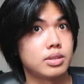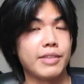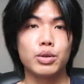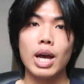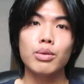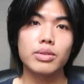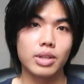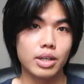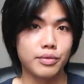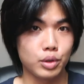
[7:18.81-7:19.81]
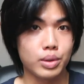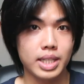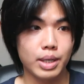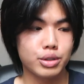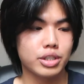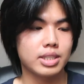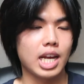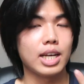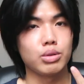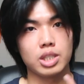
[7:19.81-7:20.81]
If you count the fluent languages,
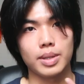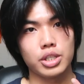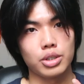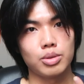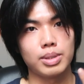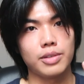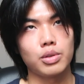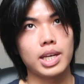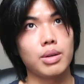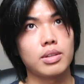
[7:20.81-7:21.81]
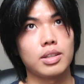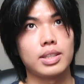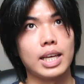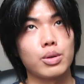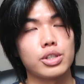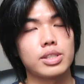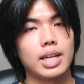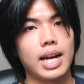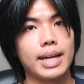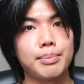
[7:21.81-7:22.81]
I only speak two, but if you count the languages
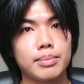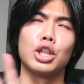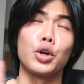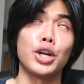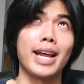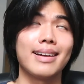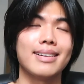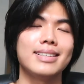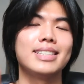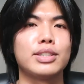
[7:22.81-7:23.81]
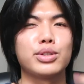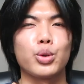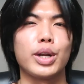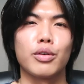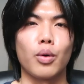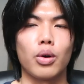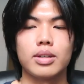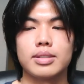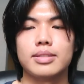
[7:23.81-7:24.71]
that I'm learning, it's three or four.